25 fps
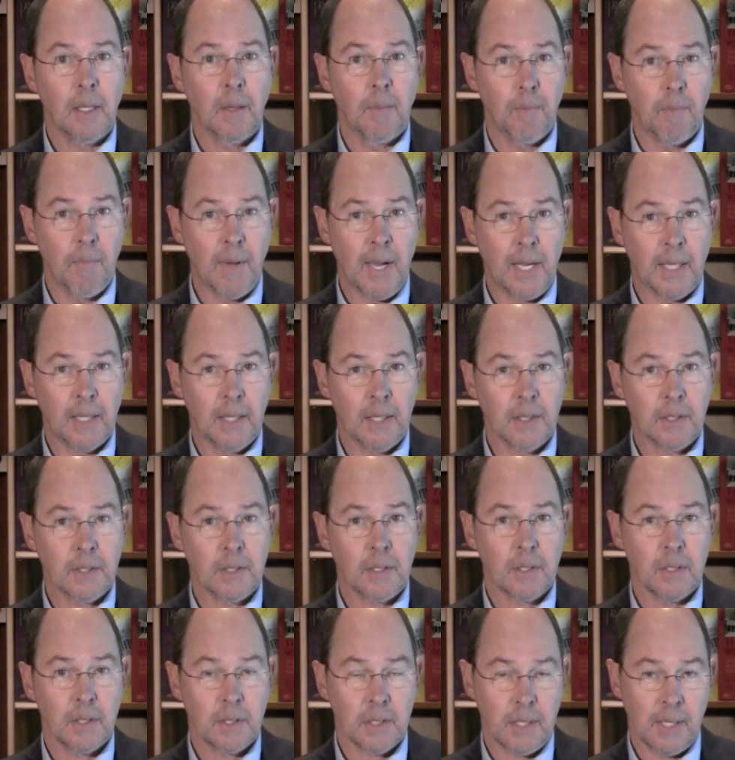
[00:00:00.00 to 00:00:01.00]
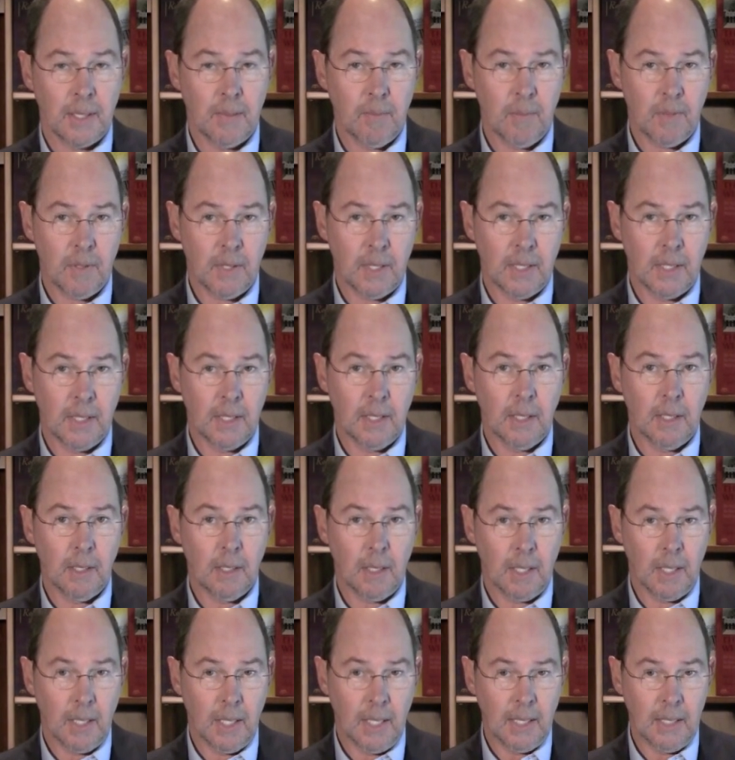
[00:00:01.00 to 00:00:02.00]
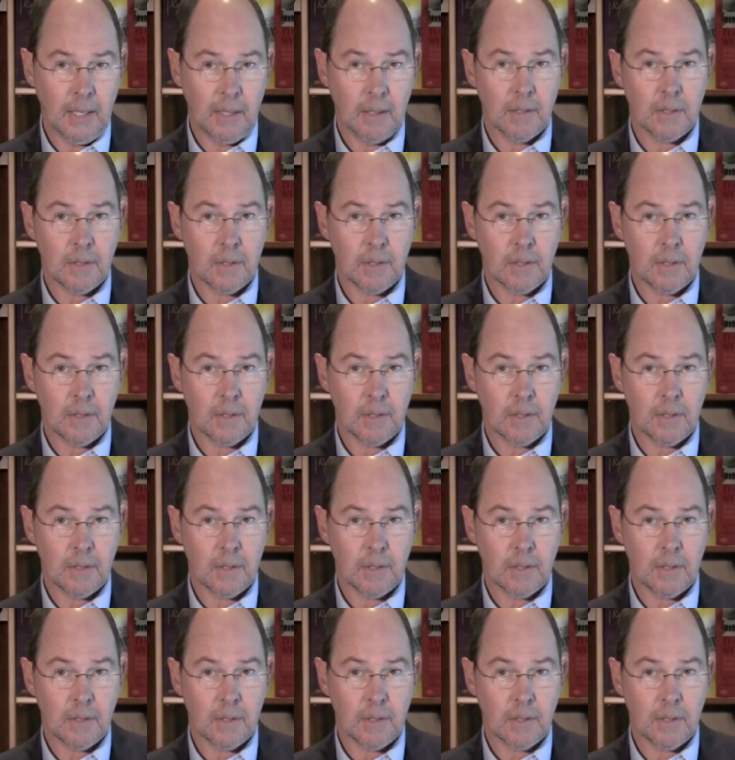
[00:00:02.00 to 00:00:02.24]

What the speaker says: mallets, same thing, 8